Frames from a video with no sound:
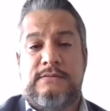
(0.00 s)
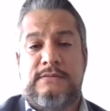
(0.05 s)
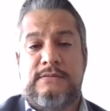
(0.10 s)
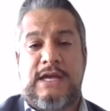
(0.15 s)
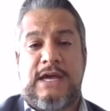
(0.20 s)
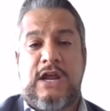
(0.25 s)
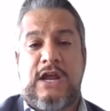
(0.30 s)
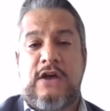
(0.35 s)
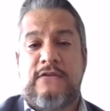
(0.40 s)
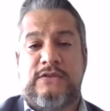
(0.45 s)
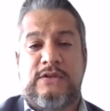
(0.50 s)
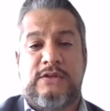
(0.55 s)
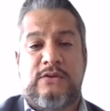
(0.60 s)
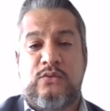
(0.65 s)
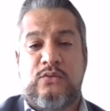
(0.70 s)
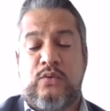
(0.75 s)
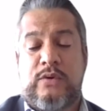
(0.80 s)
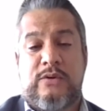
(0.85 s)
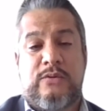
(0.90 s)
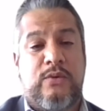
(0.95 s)
that often,
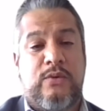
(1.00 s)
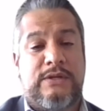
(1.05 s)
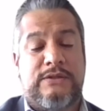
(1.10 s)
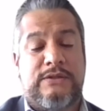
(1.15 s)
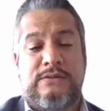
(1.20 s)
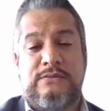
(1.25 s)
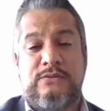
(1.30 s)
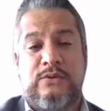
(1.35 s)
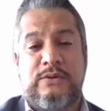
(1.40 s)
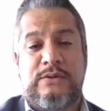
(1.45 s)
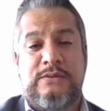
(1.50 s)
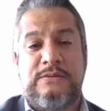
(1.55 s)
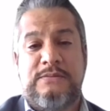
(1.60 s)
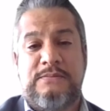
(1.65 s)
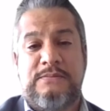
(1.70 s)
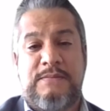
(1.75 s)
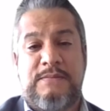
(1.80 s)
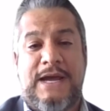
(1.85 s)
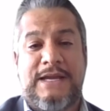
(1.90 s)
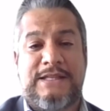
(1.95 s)
or we
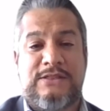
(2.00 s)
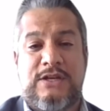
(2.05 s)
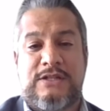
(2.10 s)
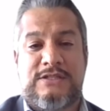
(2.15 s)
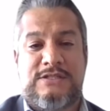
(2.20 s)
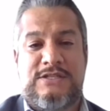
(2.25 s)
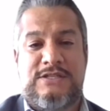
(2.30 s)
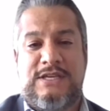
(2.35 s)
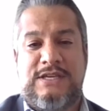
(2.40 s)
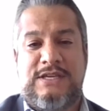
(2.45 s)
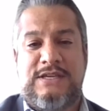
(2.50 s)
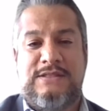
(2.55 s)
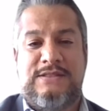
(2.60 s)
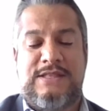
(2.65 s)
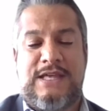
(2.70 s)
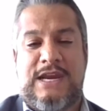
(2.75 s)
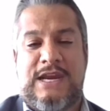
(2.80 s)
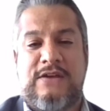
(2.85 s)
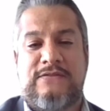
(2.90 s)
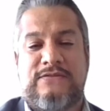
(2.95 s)
might not see
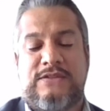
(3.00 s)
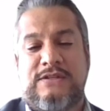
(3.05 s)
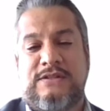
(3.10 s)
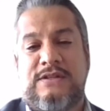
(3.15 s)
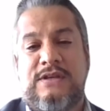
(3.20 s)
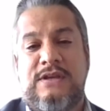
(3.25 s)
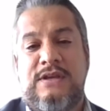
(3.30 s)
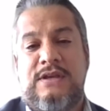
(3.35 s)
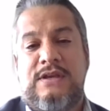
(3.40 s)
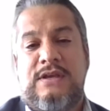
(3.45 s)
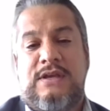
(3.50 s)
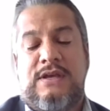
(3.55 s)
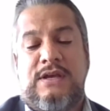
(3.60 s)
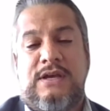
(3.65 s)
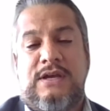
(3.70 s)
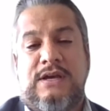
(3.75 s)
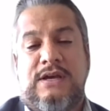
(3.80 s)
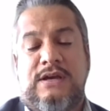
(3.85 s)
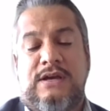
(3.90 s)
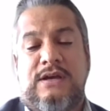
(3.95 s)
that often
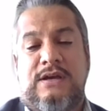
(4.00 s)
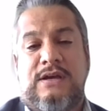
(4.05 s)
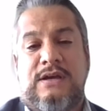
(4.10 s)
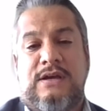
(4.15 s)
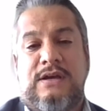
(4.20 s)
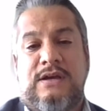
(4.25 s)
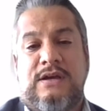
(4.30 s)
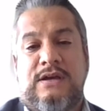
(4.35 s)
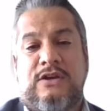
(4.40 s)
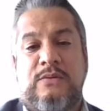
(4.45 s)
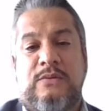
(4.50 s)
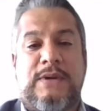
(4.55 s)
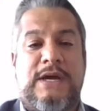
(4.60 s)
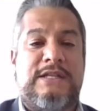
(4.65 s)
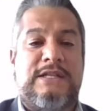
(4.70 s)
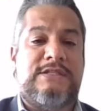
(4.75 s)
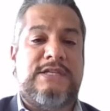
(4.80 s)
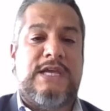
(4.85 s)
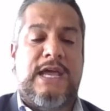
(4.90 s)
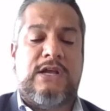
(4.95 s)
a
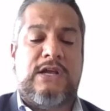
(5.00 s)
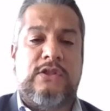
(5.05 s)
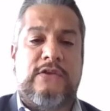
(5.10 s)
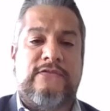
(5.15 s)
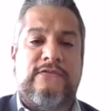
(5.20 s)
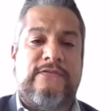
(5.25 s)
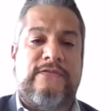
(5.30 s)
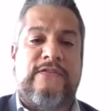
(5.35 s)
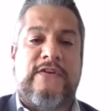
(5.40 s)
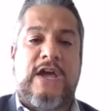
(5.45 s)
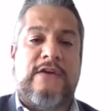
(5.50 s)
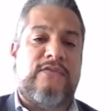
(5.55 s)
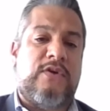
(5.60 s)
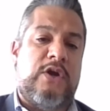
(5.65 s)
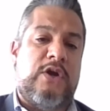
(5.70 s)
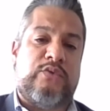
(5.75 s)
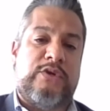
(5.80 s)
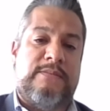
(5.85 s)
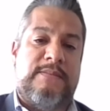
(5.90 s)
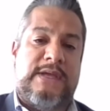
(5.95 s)
combined cycle of
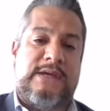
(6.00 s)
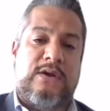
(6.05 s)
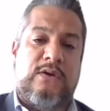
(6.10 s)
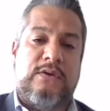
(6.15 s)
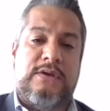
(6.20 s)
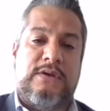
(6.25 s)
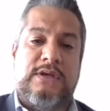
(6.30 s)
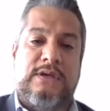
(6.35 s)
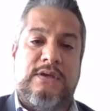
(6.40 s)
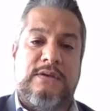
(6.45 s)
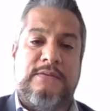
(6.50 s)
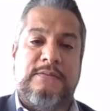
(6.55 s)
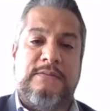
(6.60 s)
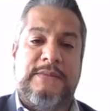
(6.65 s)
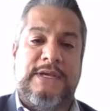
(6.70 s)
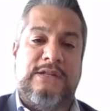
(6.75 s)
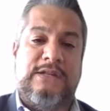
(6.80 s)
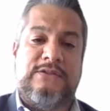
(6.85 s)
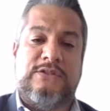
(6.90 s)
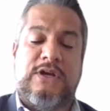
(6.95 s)
$500
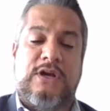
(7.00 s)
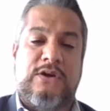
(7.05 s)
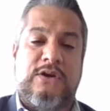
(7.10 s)
million,